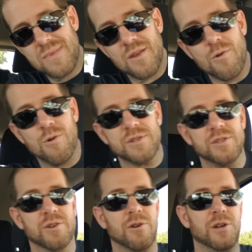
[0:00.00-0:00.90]
Of course, it
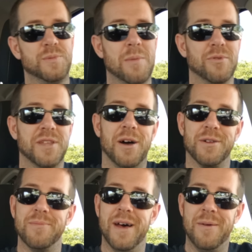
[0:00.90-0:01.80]
took all these people telling
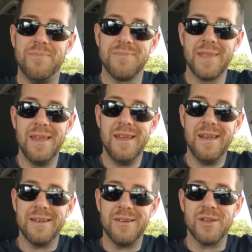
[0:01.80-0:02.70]
him that.
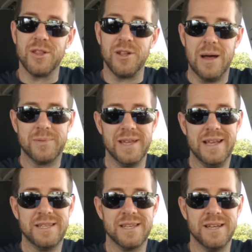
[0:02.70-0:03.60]
Another little update.
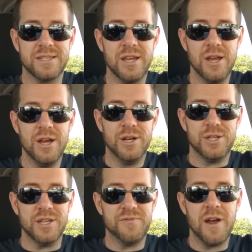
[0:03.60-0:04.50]
He says,
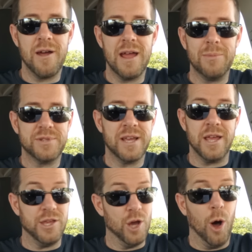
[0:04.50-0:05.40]
She's very
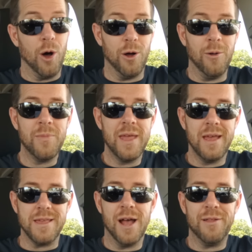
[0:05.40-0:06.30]
upset, y'all,
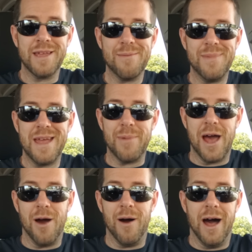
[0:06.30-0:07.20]
yelling at me about
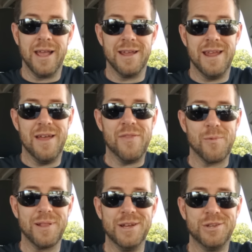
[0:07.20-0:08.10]
how I can end the
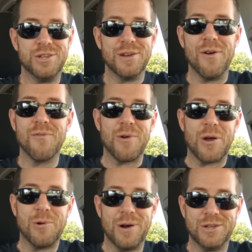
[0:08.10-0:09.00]
relationship over a
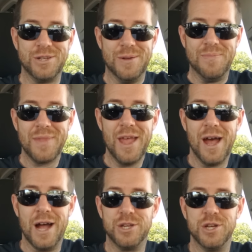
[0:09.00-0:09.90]
question.
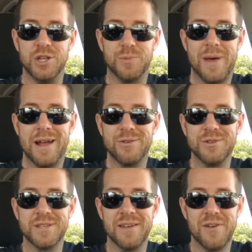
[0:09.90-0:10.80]
I should just packed her
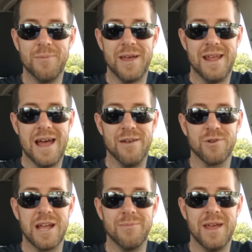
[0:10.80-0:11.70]
stuff up and had her
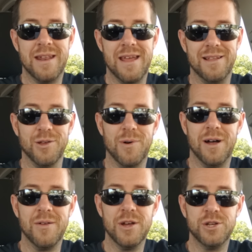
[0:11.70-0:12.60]
come get it,
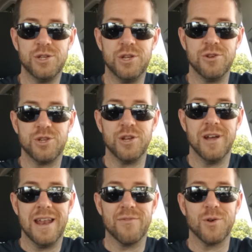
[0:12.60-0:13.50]
lol. Should, should
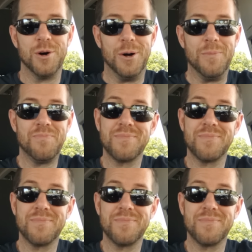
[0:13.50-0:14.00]
not have called.